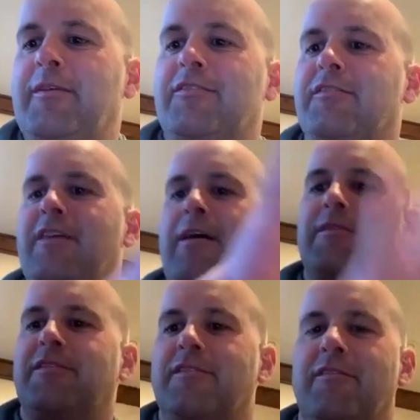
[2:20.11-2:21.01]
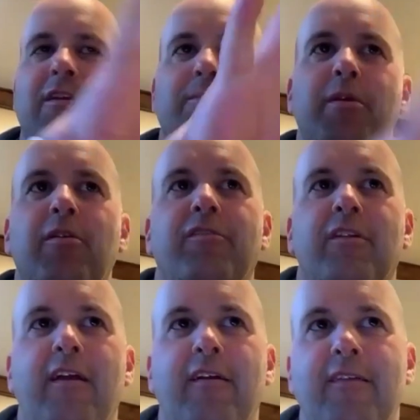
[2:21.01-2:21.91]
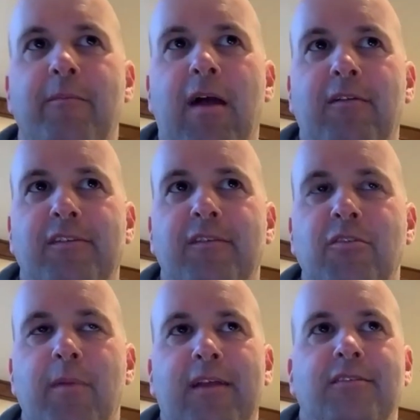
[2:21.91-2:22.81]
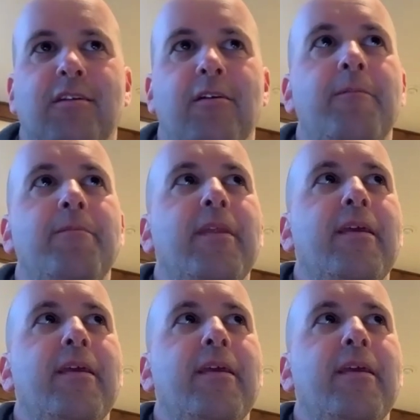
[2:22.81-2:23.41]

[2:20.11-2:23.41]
because Los Alamos is in a very beautiful area in the mountains of New Mexico.